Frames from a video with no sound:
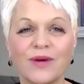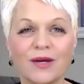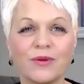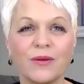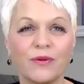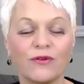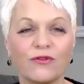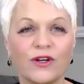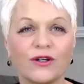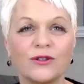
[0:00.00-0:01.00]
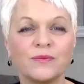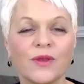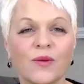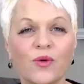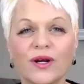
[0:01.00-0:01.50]
make people feel
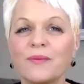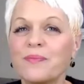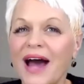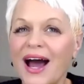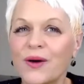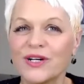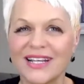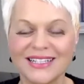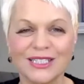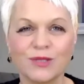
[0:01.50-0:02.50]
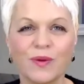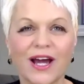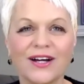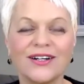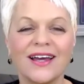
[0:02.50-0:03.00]
more empowered and
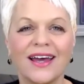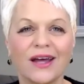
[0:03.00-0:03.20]
inspired.